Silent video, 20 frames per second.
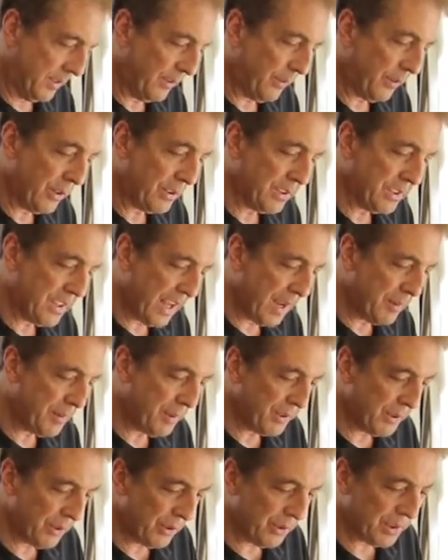First time
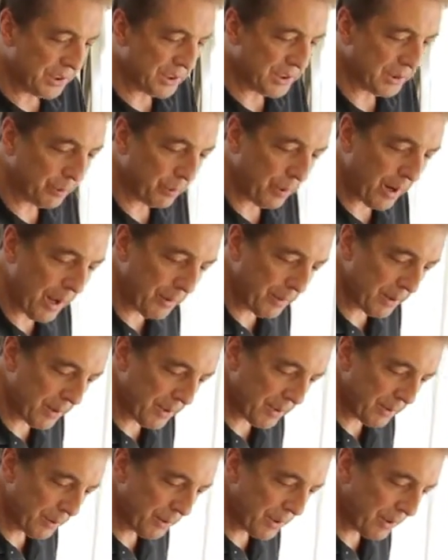you do this, you're probably
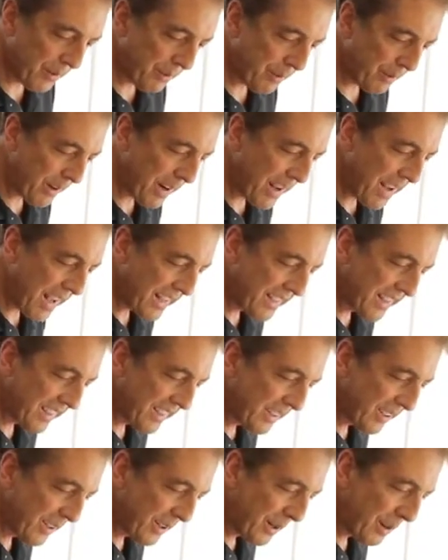going to be afraid that
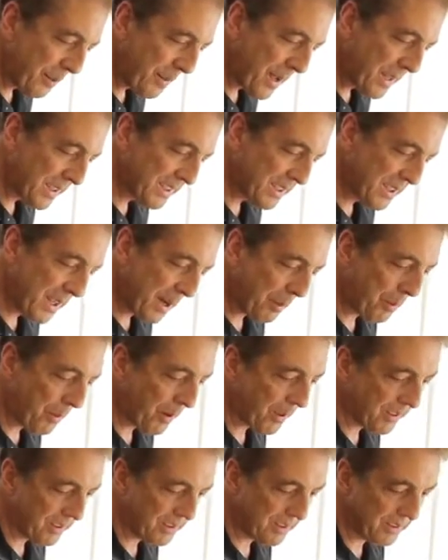you're going to mess up,
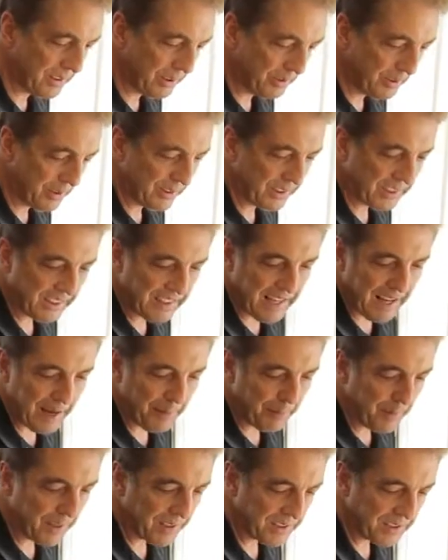but you really
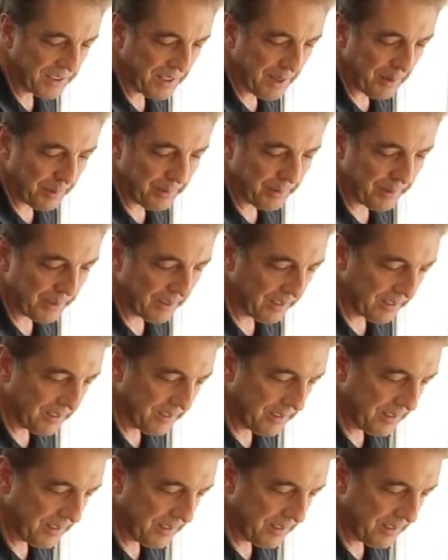can't mess up here.